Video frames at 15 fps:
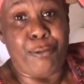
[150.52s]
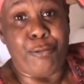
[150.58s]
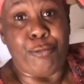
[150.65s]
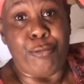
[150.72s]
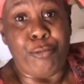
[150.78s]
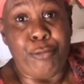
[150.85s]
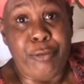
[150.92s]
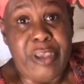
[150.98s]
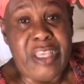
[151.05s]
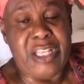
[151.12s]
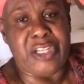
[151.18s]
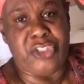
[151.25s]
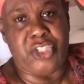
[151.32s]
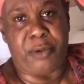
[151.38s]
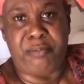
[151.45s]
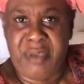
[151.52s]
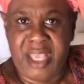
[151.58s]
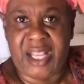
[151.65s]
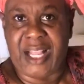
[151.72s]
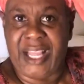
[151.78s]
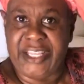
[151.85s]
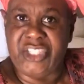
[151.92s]
the real
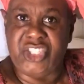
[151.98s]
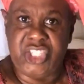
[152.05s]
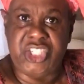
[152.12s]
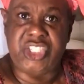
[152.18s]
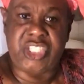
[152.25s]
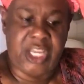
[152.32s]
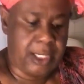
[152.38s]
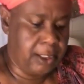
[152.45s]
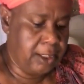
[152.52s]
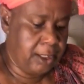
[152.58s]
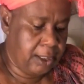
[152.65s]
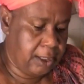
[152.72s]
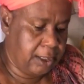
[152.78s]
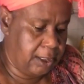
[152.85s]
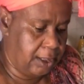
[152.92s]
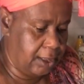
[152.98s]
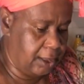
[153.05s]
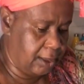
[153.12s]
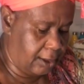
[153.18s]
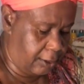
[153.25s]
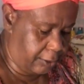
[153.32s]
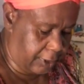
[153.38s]
Jamaican ginger. Eh?
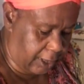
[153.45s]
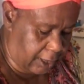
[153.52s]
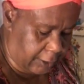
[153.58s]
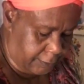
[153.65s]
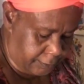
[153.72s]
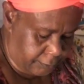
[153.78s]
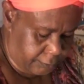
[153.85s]
Okay.